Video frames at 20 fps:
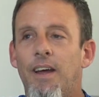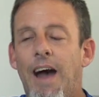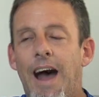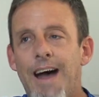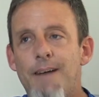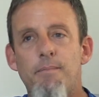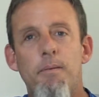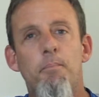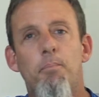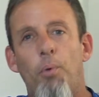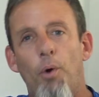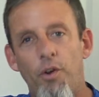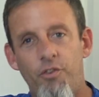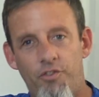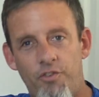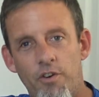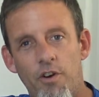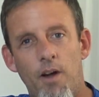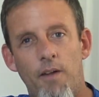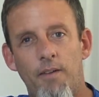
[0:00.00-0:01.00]
I've been
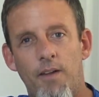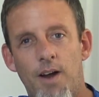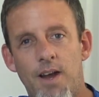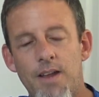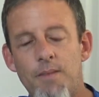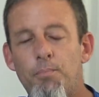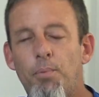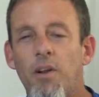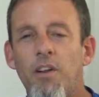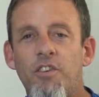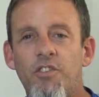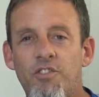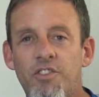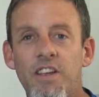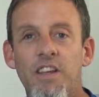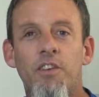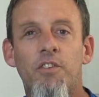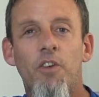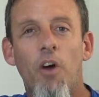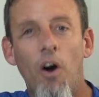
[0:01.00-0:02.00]
pushing her online, but
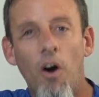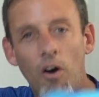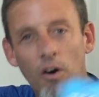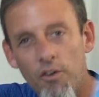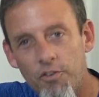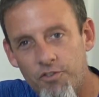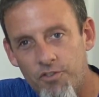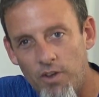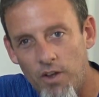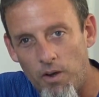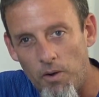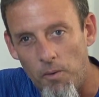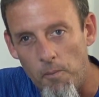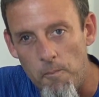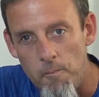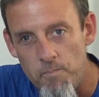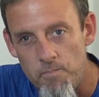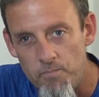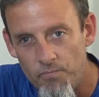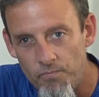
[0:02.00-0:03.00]
she is
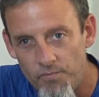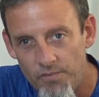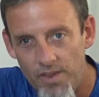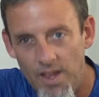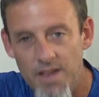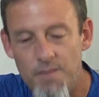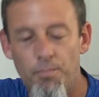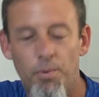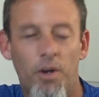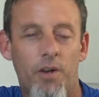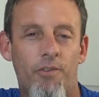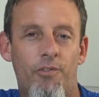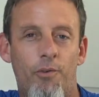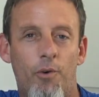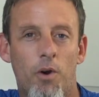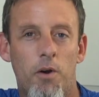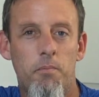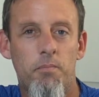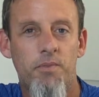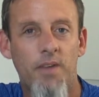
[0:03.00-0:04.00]
also a book
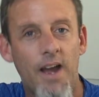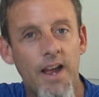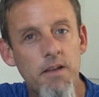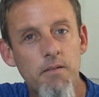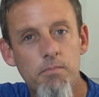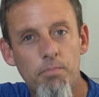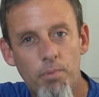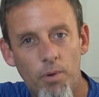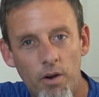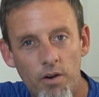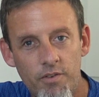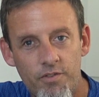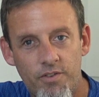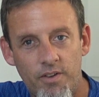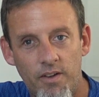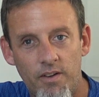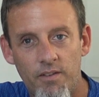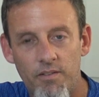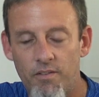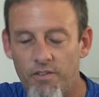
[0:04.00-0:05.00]
form type
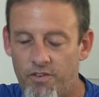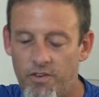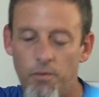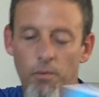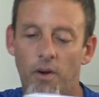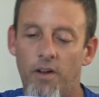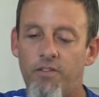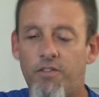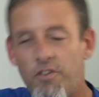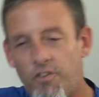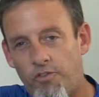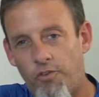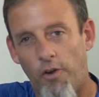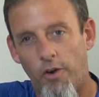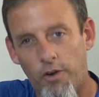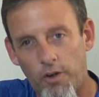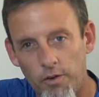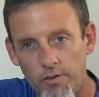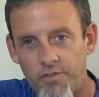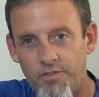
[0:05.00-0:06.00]
person. She wants to
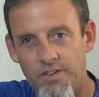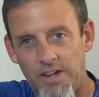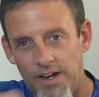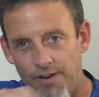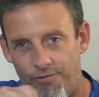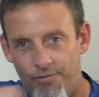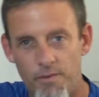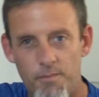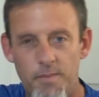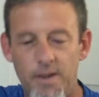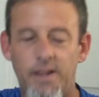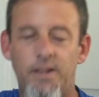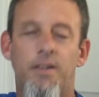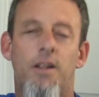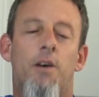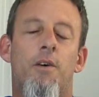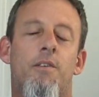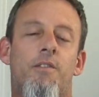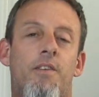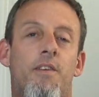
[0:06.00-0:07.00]
circle stuff and make
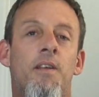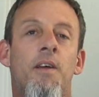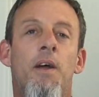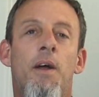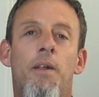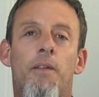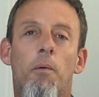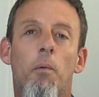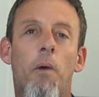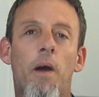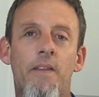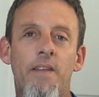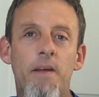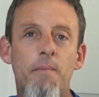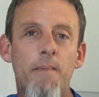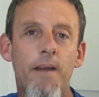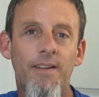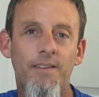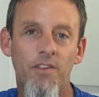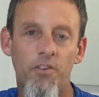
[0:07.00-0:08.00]
notes, and the way they
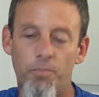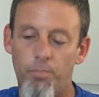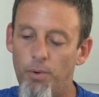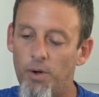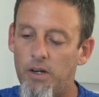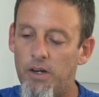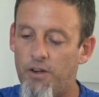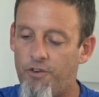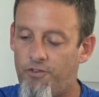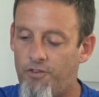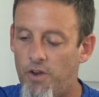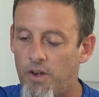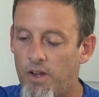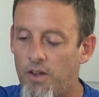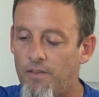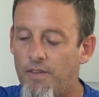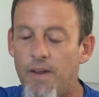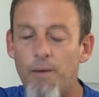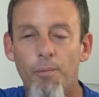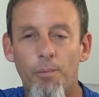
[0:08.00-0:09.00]
make this book, I'll show
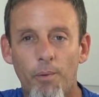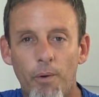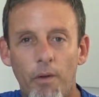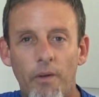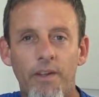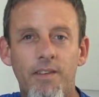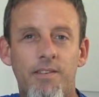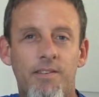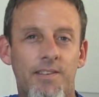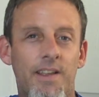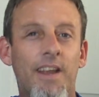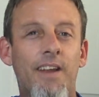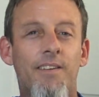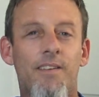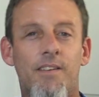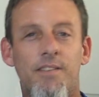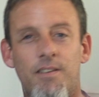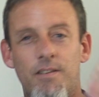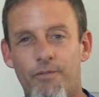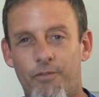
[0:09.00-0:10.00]
you, they really sink
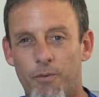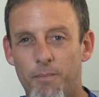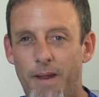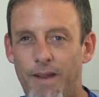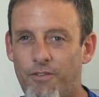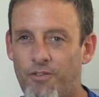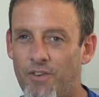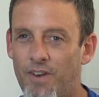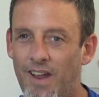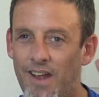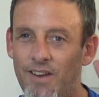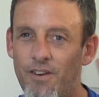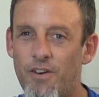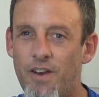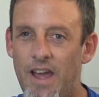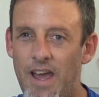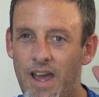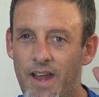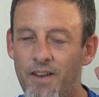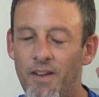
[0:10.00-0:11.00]
this information in your
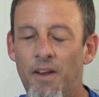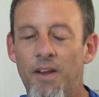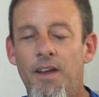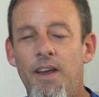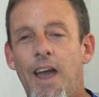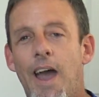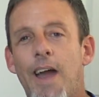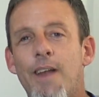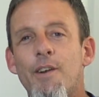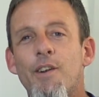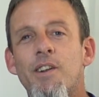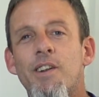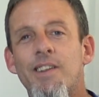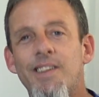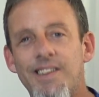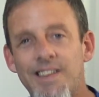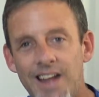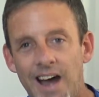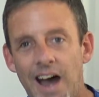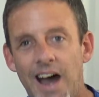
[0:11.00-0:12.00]
head, and you're
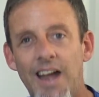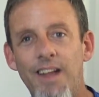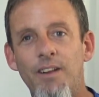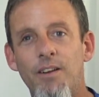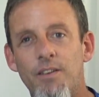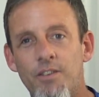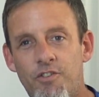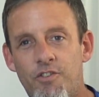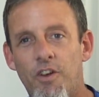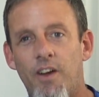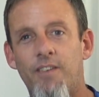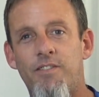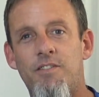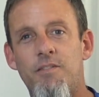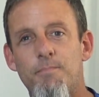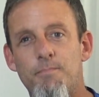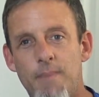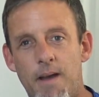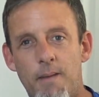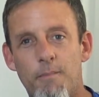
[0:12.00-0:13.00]
not just
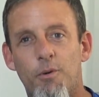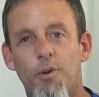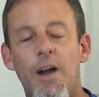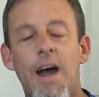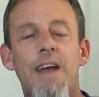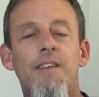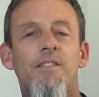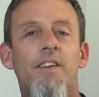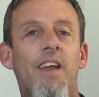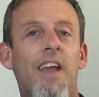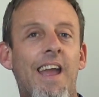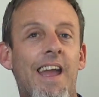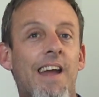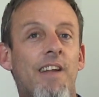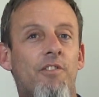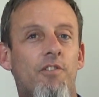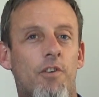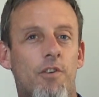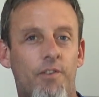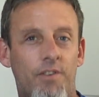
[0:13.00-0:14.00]
memorizing
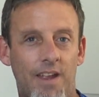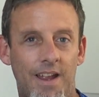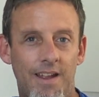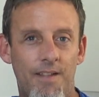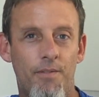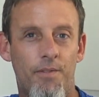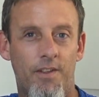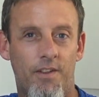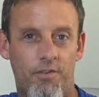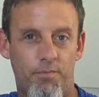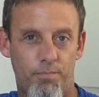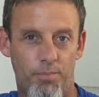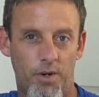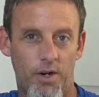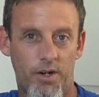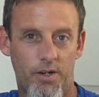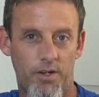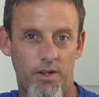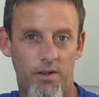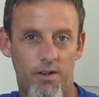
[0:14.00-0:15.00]
answers in this
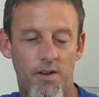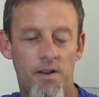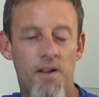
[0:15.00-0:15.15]
book.